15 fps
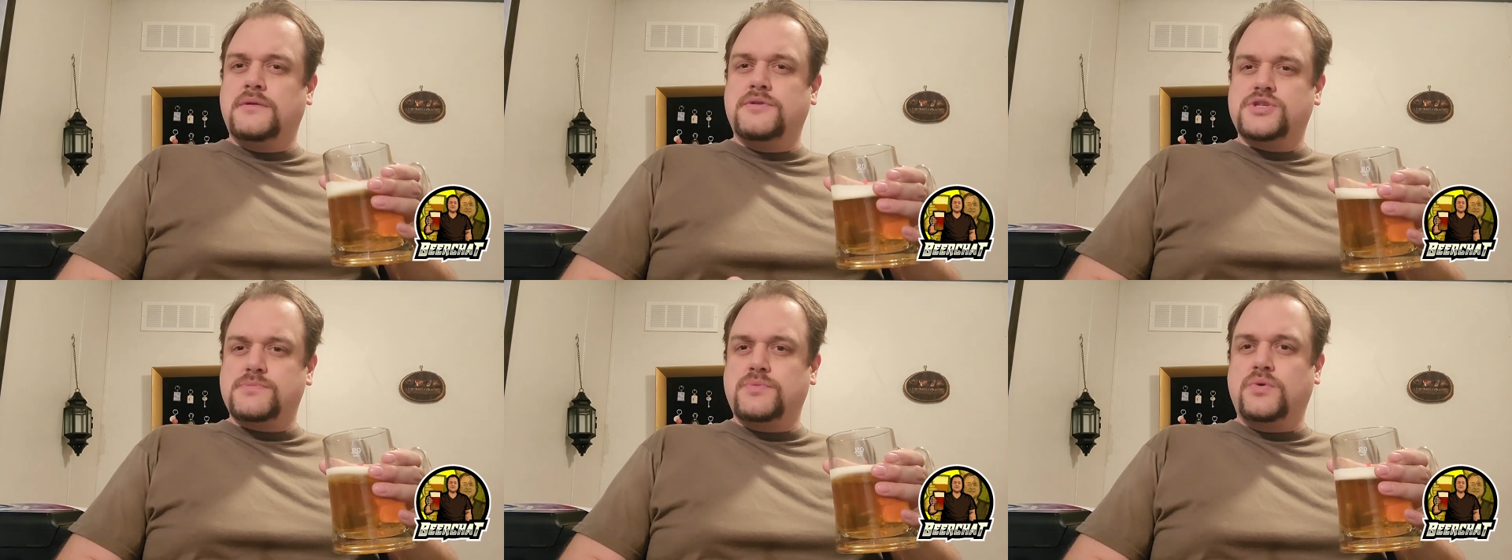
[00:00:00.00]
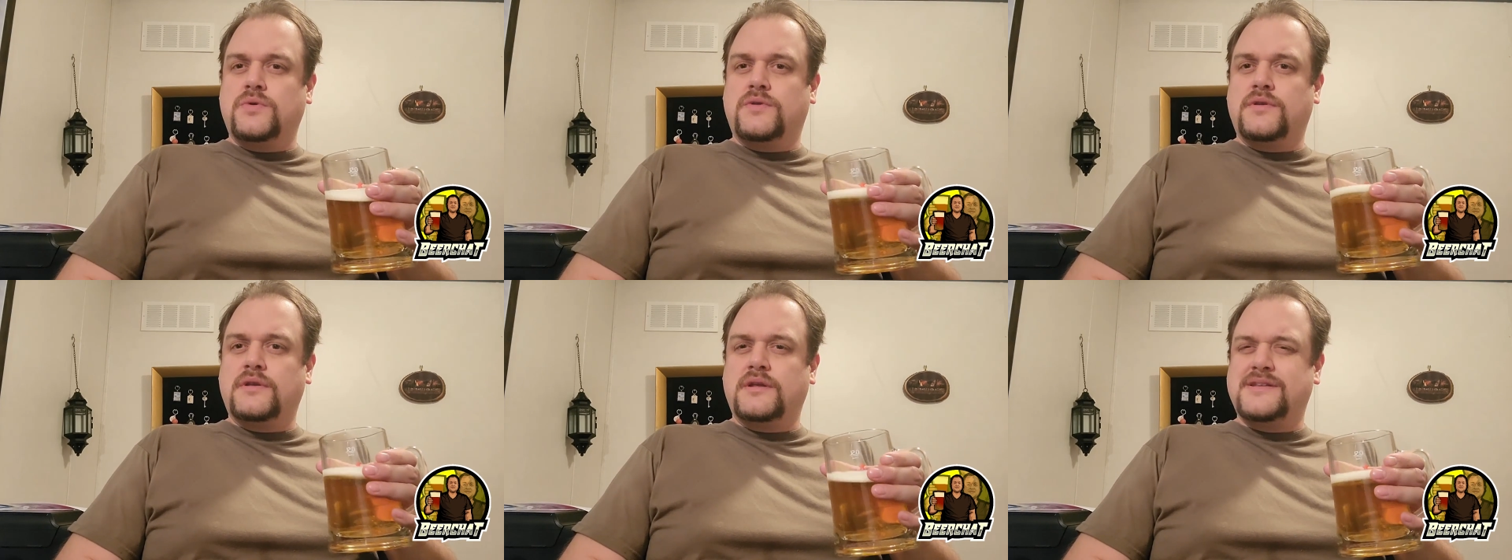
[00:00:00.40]
smooth
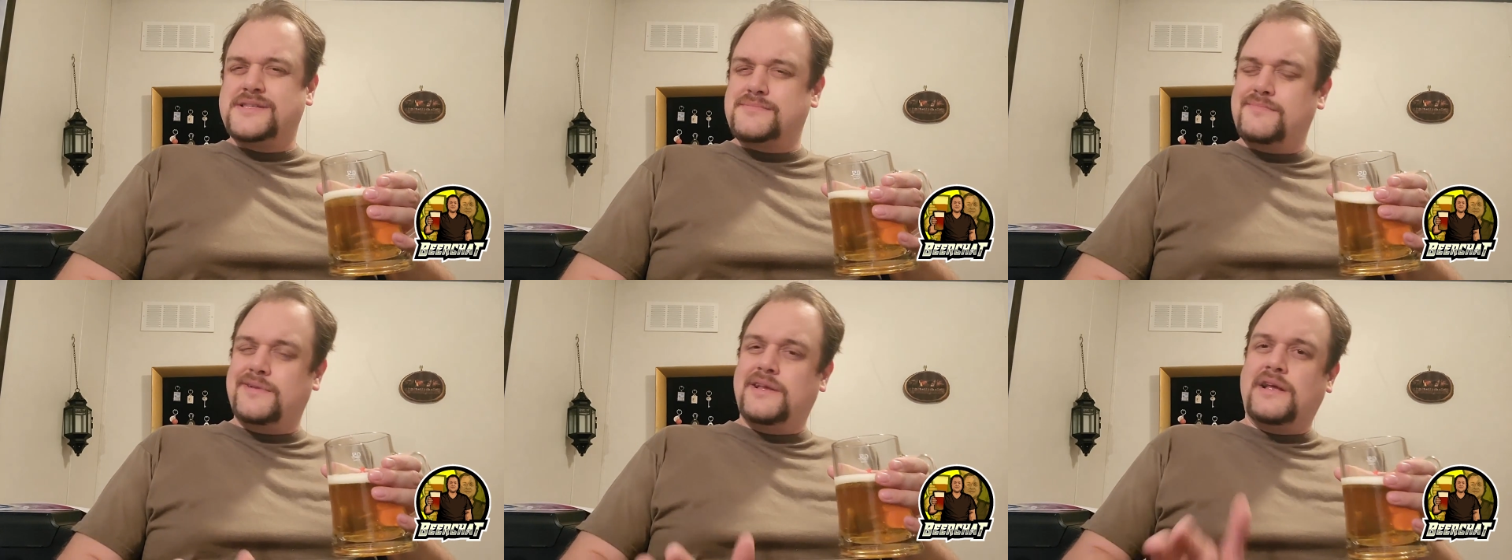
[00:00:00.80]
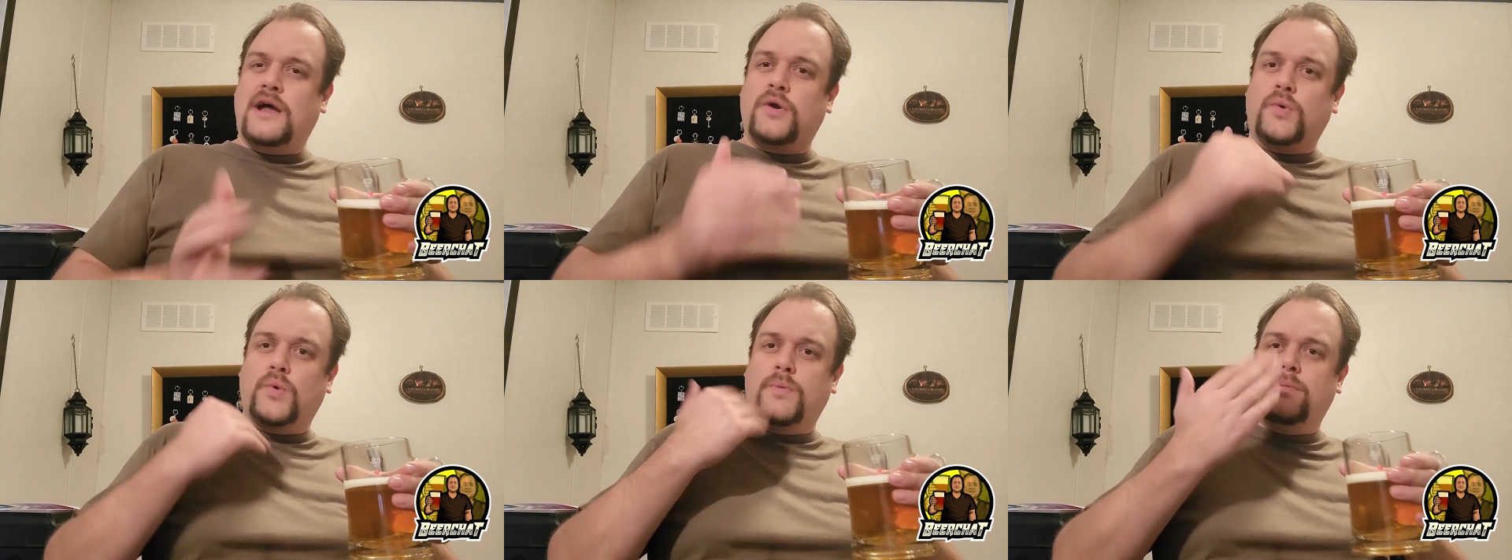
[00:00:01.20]

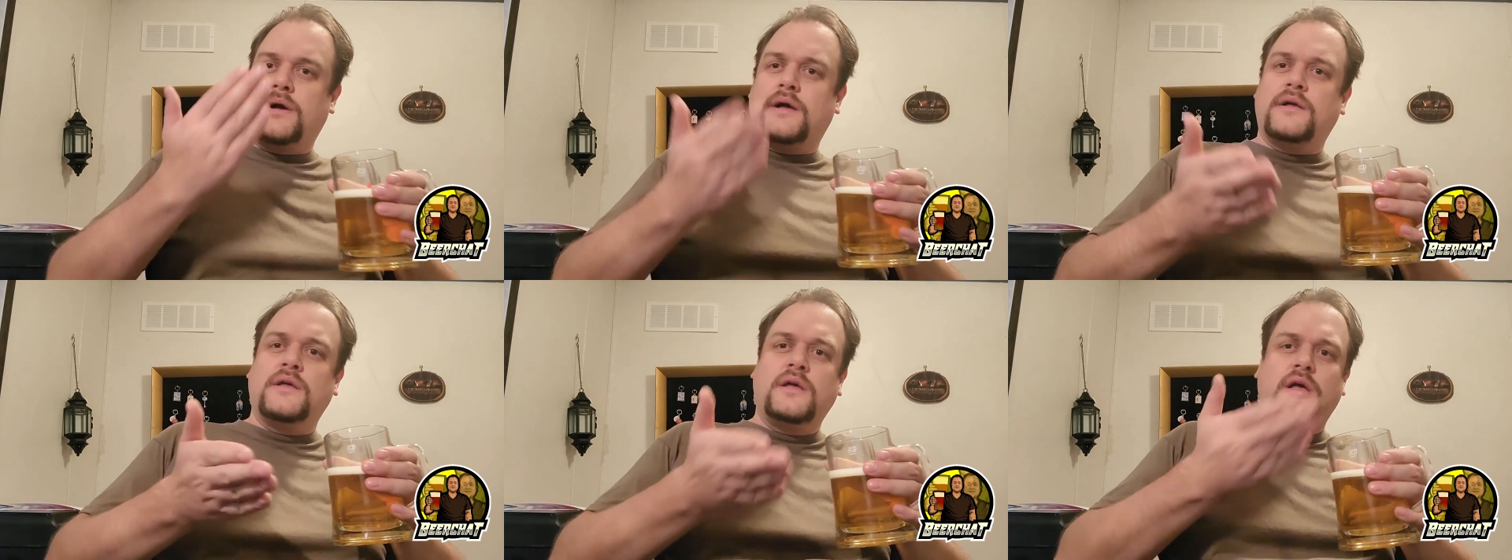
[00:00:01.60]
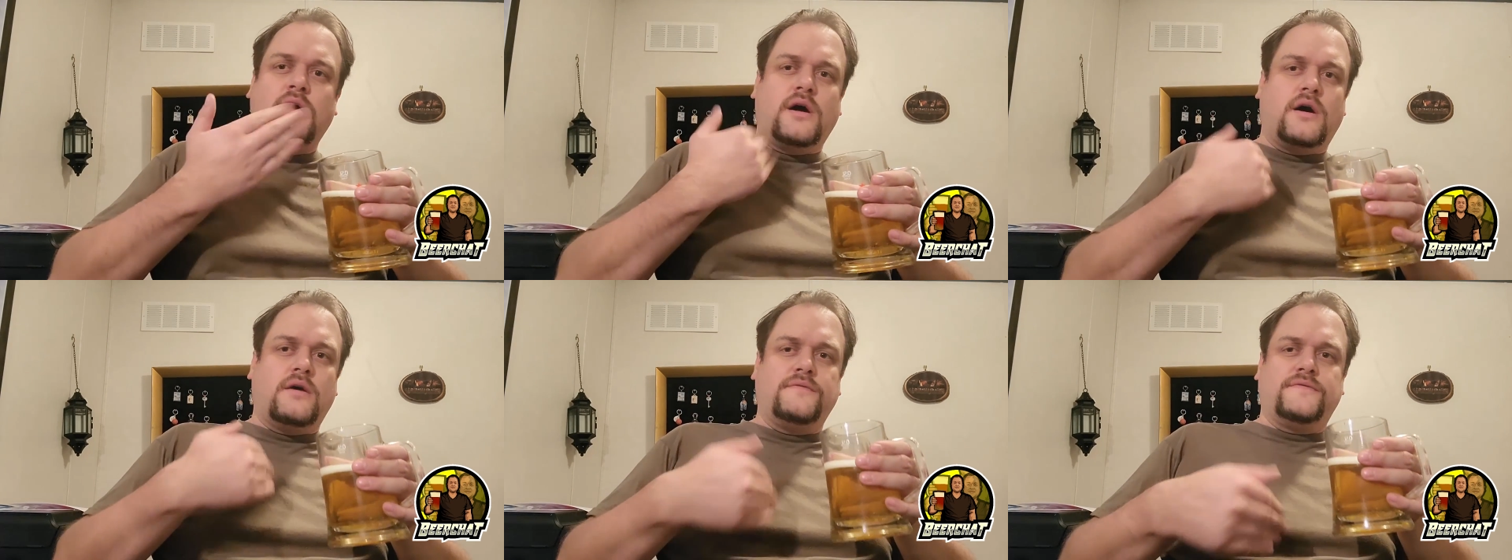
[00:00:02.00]
aroma
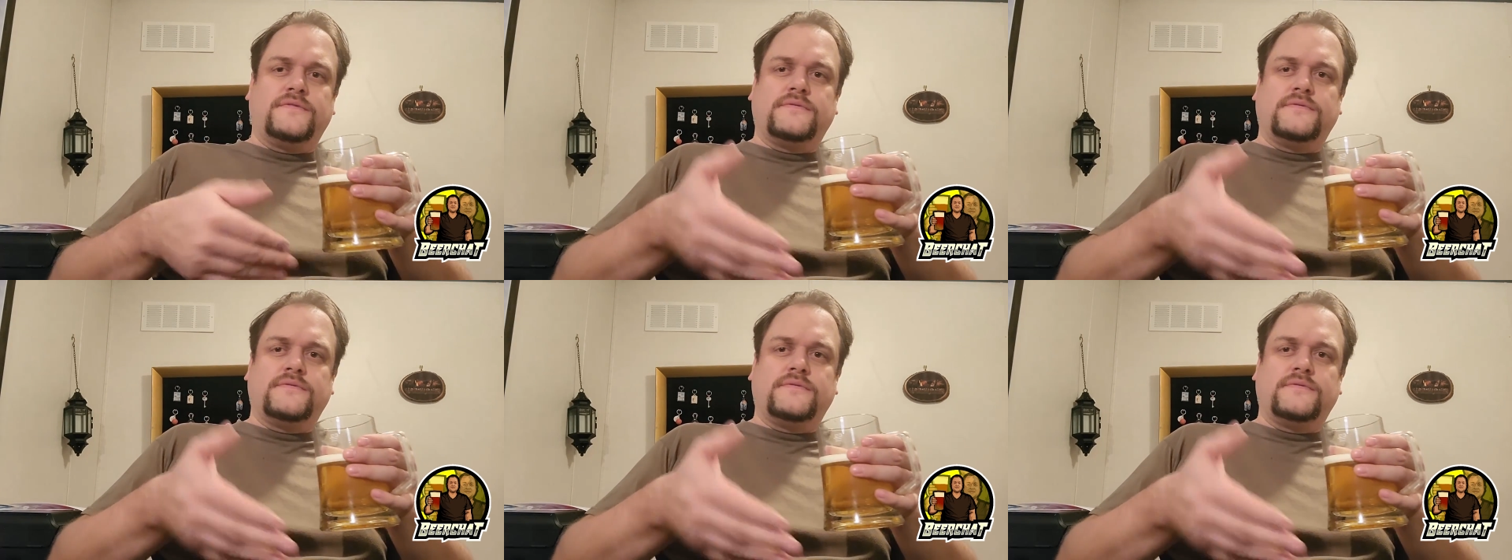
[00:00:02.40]
of